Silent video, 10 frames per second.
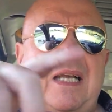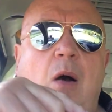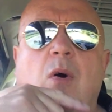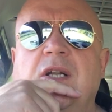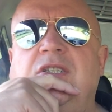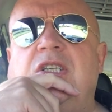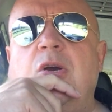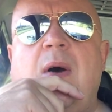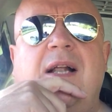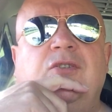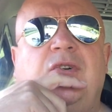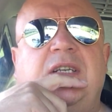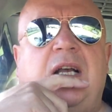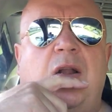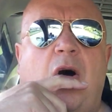go on a
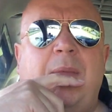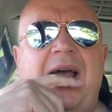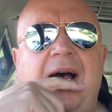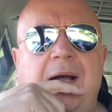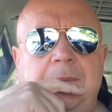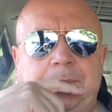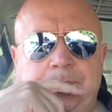200 kilometre